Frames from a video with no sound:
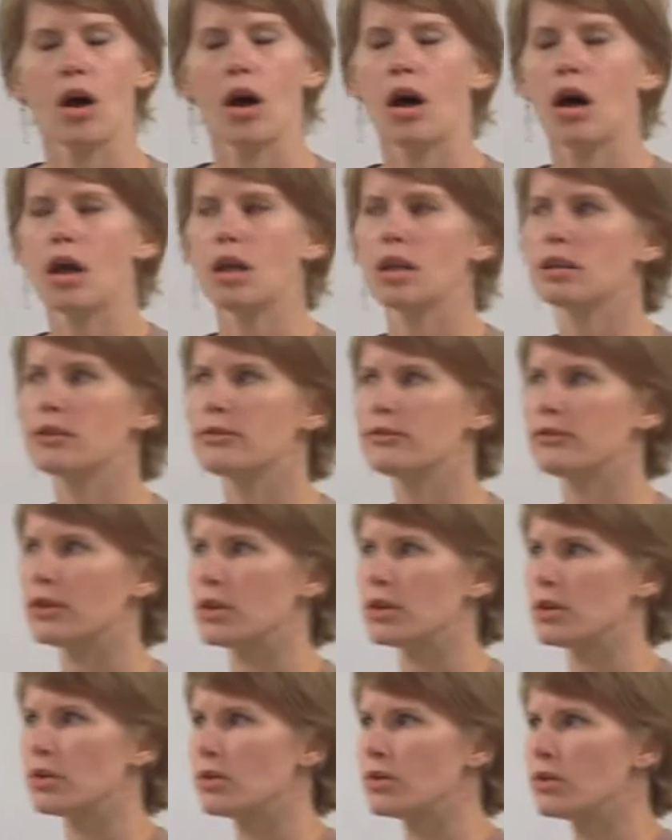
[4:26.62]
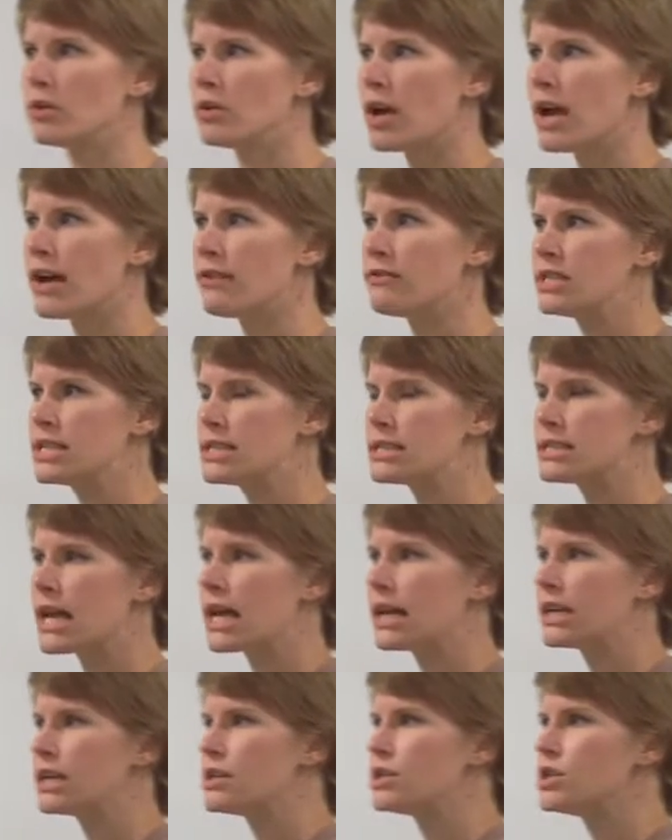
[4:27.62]
all of you have
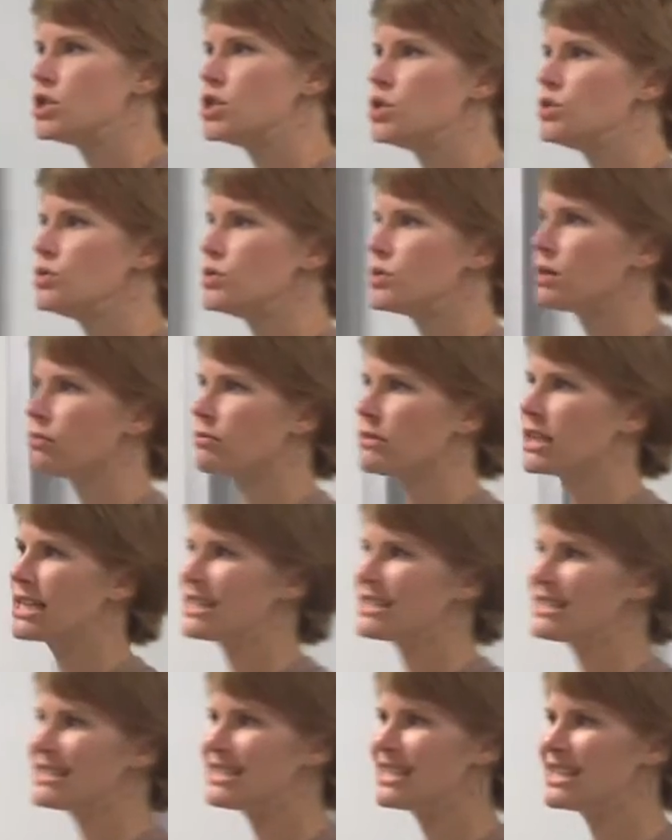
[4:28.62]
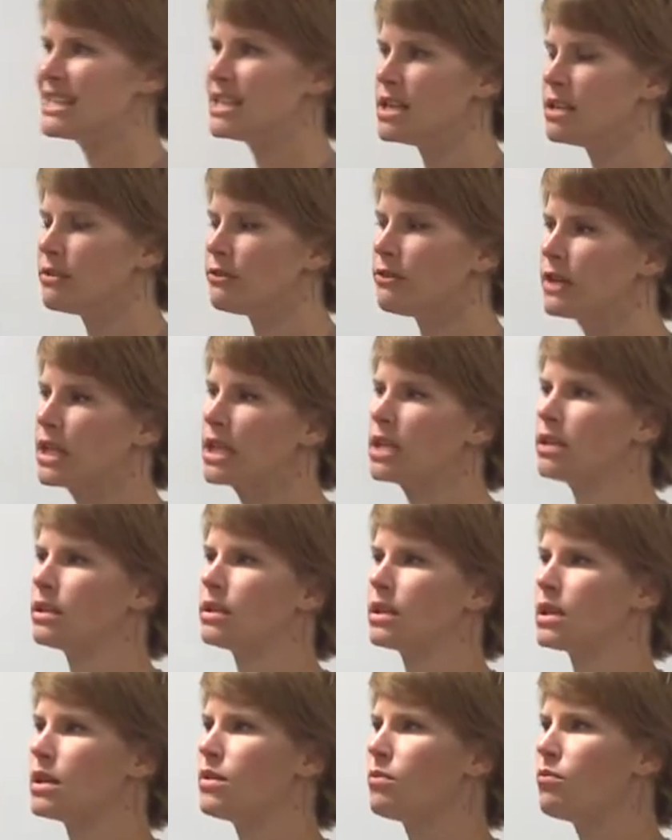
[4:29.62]
decided to do something
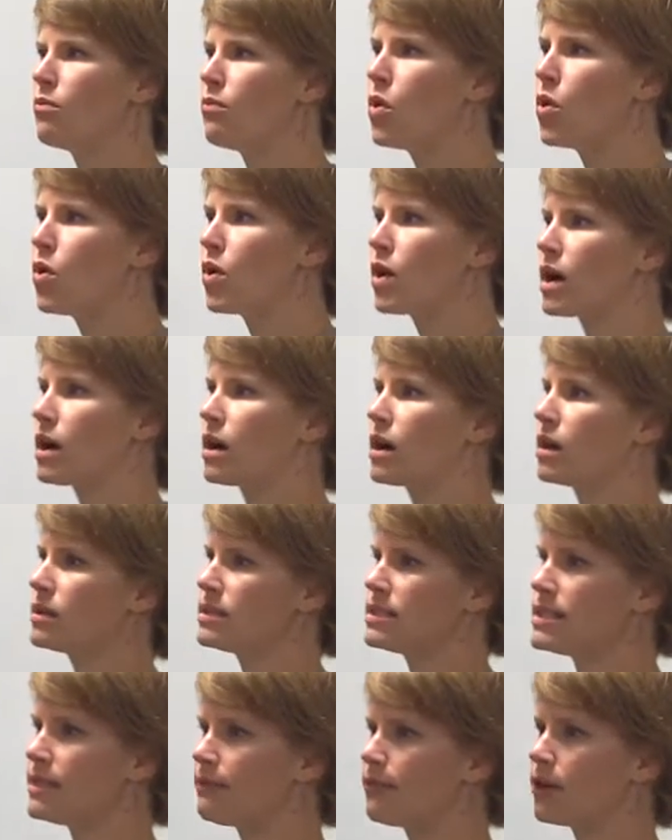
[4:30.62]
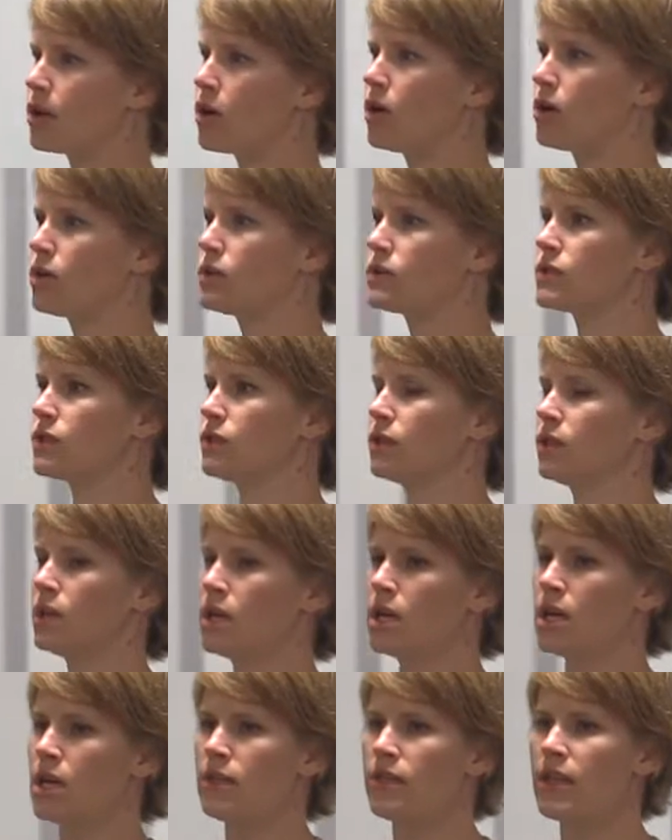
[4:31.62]
significantly more difficult
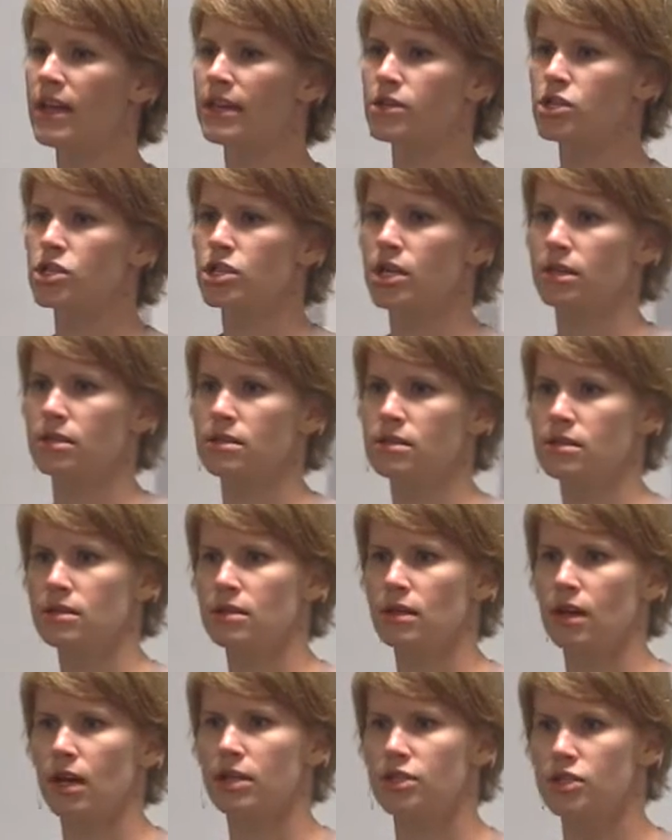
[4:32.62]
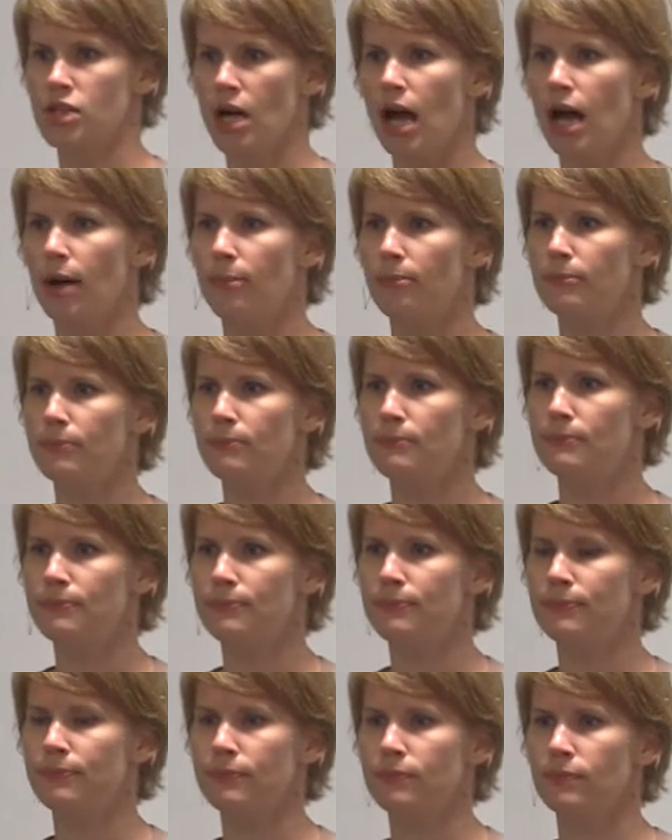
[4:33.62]
than just a job.
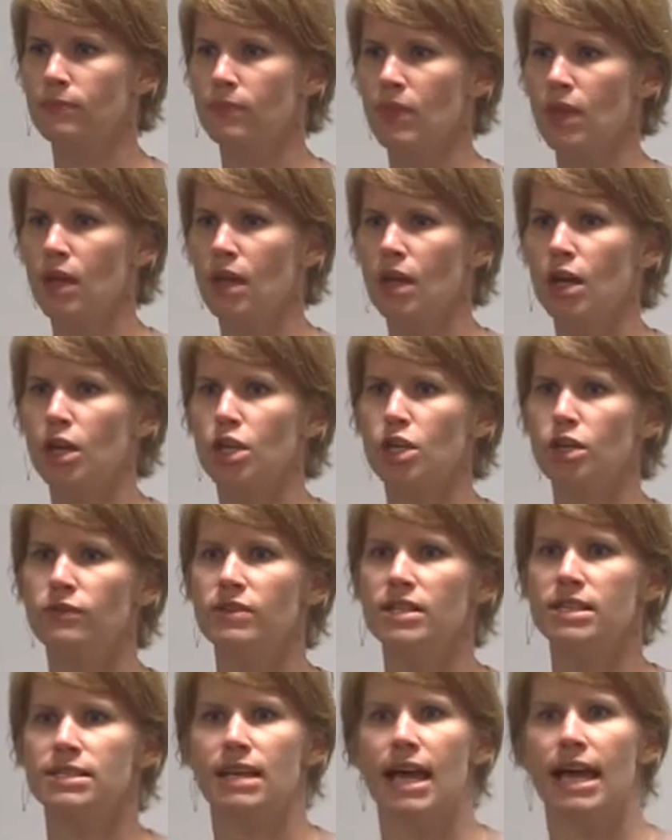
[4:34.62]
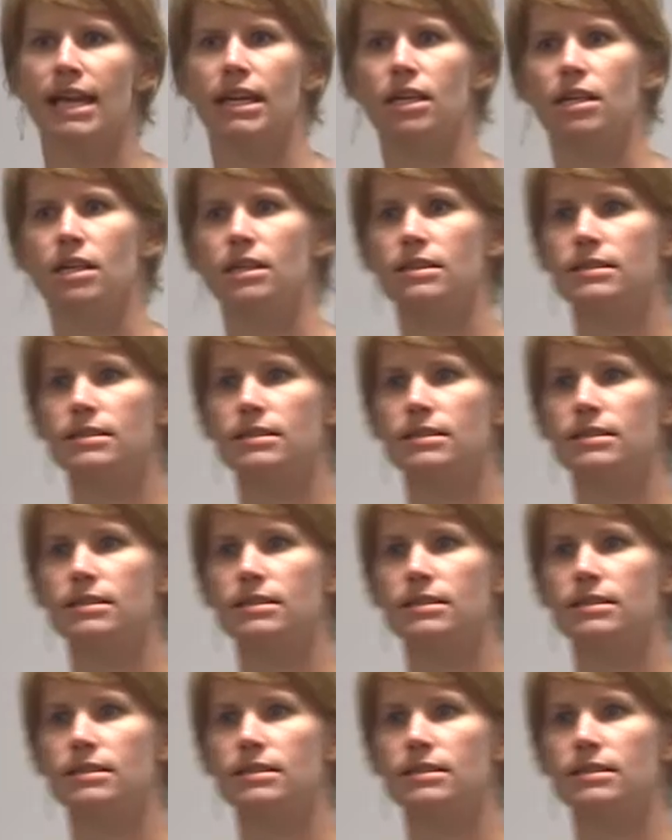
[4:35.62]
You've decided